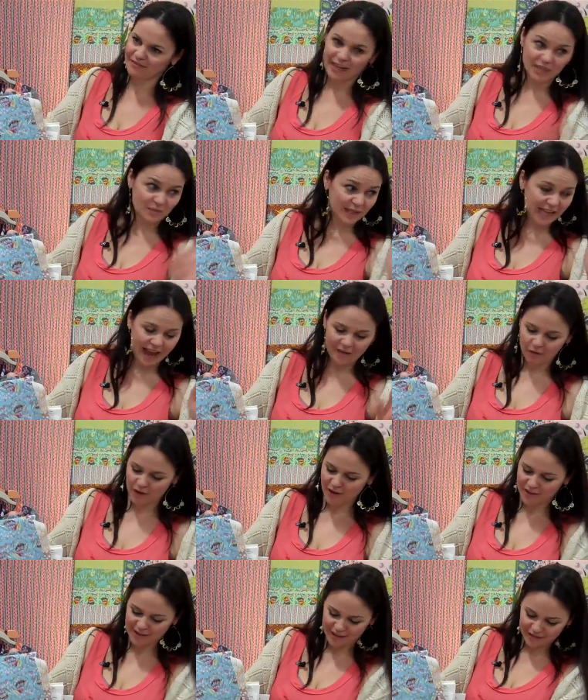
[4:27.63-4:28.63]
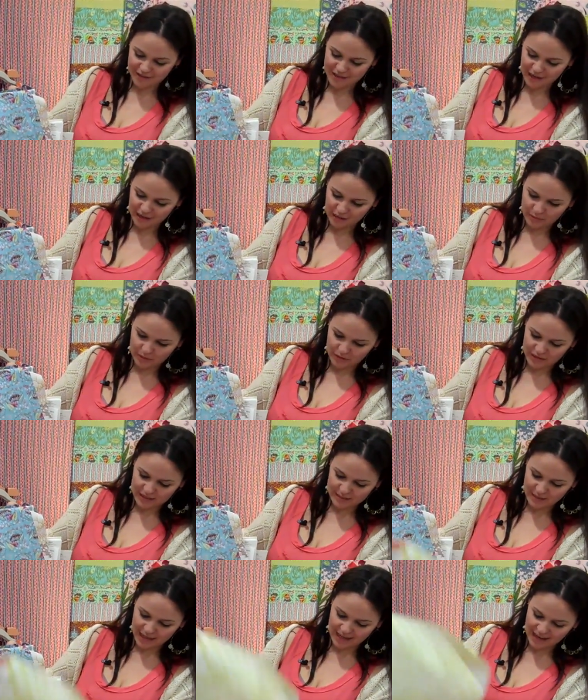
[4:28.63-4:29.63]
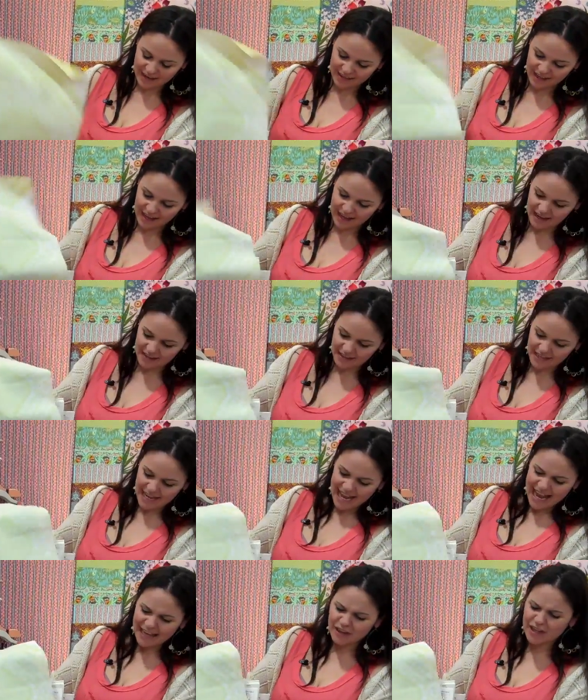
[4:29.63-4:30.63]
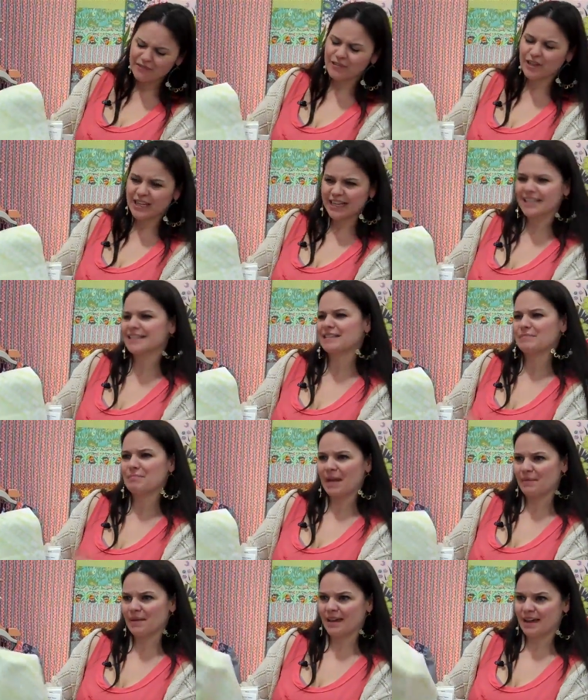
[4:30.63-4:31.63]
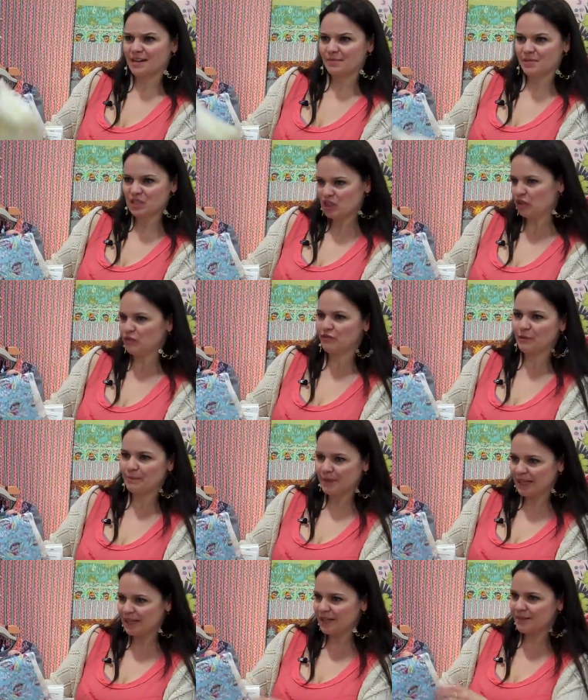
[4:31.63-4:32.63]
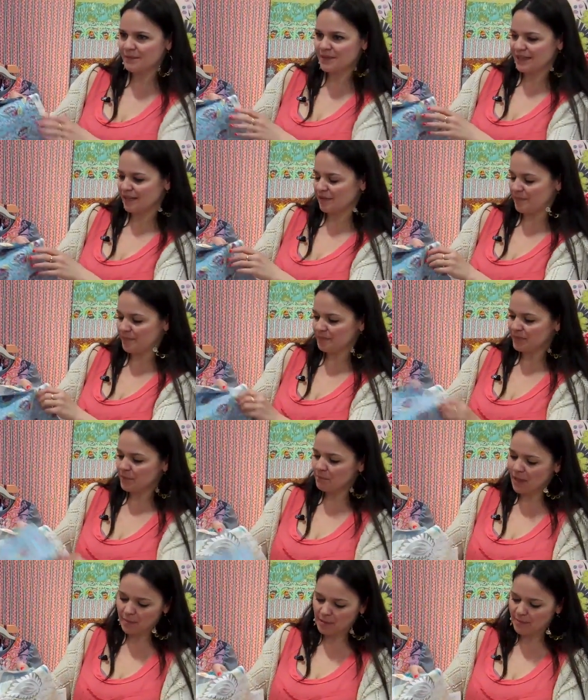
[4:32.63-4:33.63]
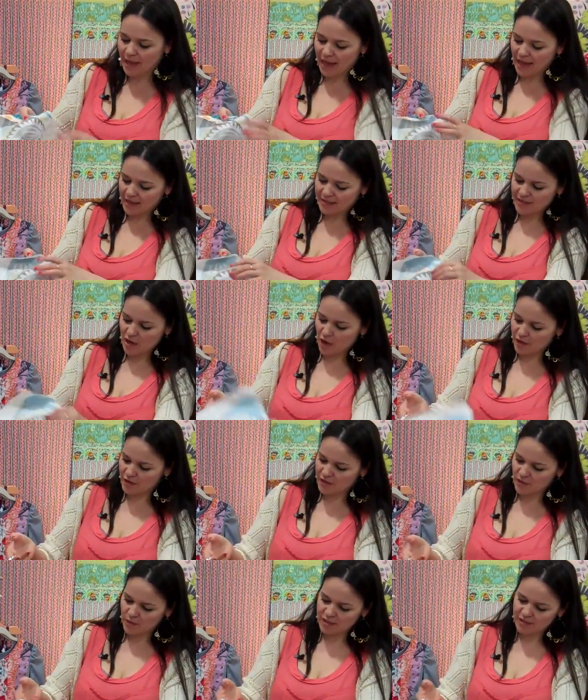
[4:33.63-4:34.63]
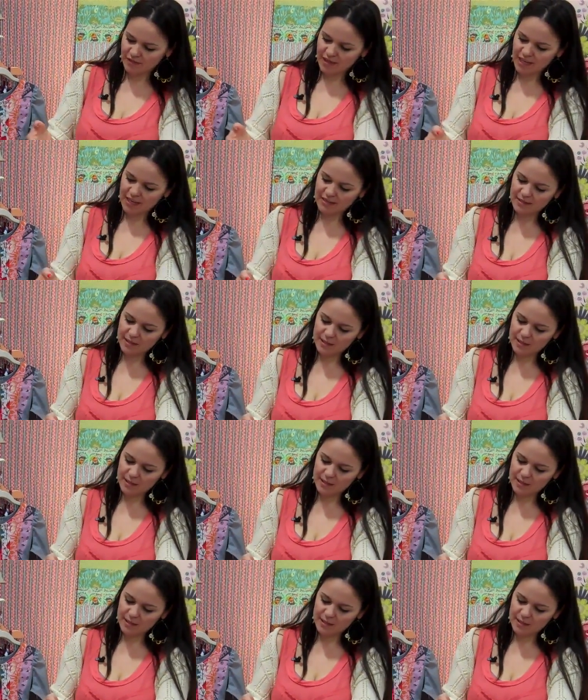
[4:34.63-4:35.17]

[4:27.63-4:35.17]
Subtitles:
in fact, we have one on the other side of the booth that's made out of that, and great for kids and baby items too, for bibs and baby bags and all those sorts of things.